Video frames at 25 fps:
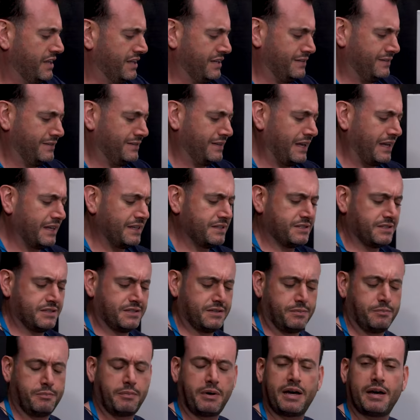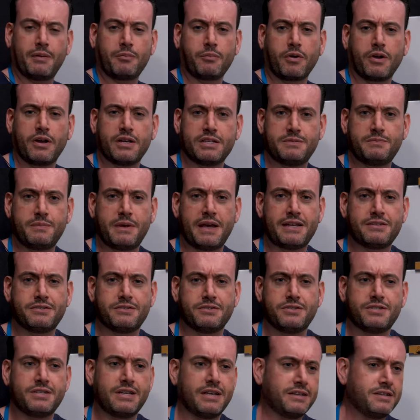condensed Bob Ross
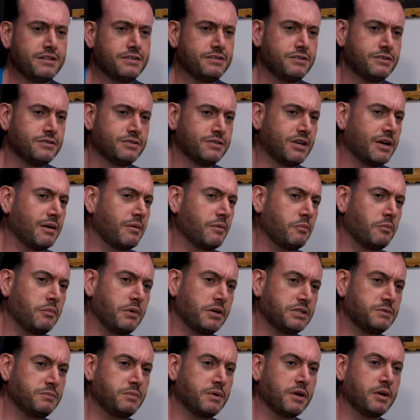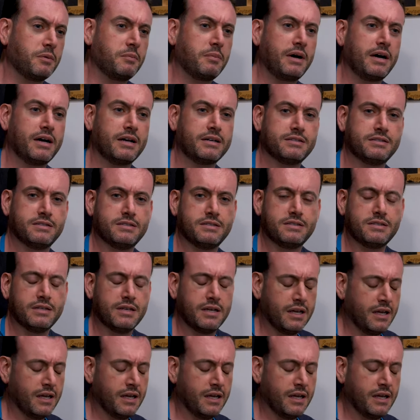master set. These used to come in much bigger boxes.